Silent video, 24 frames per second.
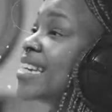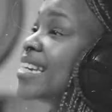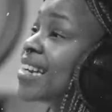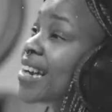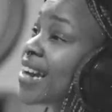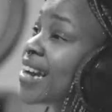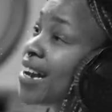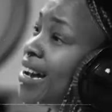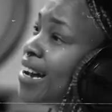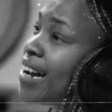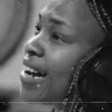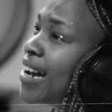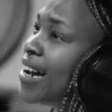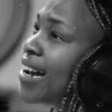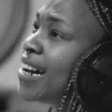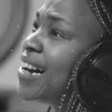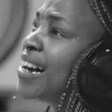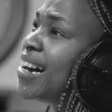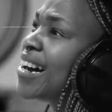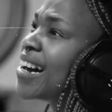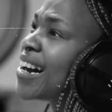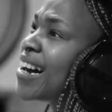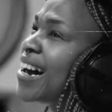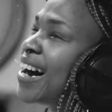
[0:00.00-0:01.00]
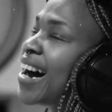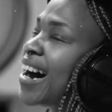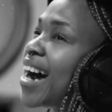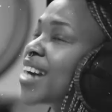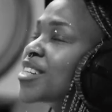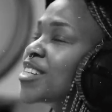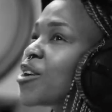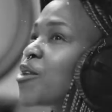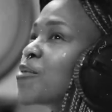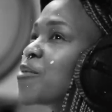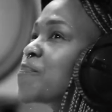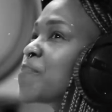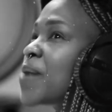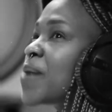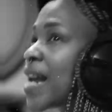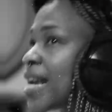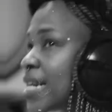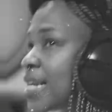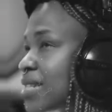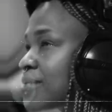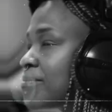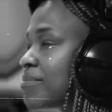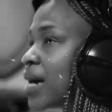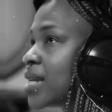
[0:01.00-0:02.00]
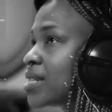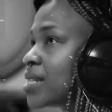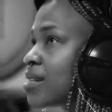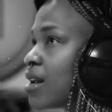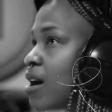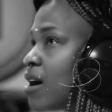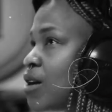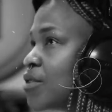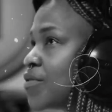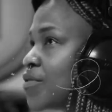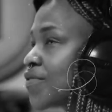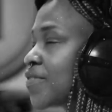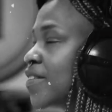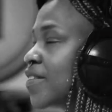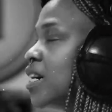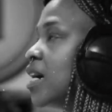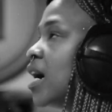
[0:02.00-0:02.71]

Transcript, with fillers: Yeah, I really like that. Uh-huh. I don't place myself.